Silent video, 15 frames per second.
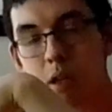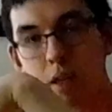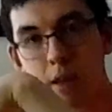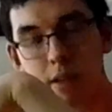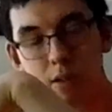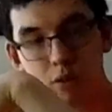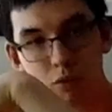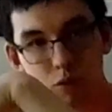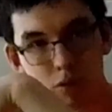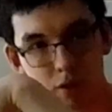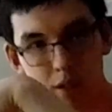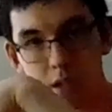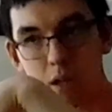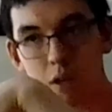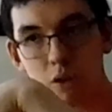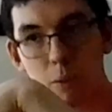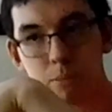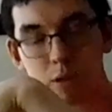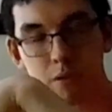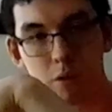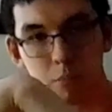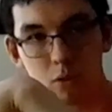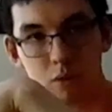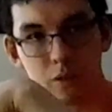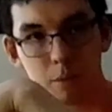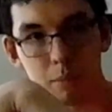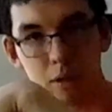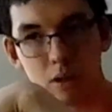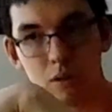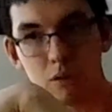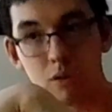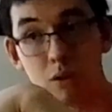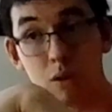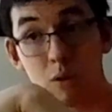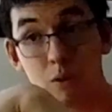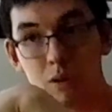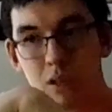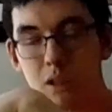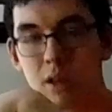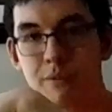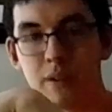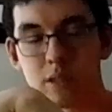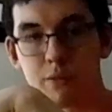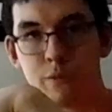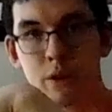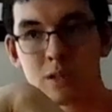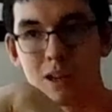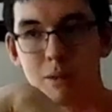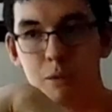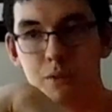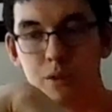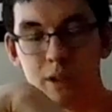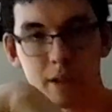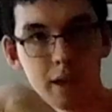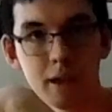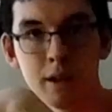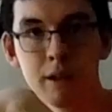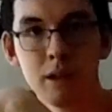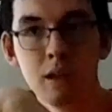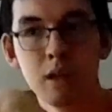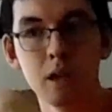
you see it, you observe it moving, but you don't know if that's the first time it moved again.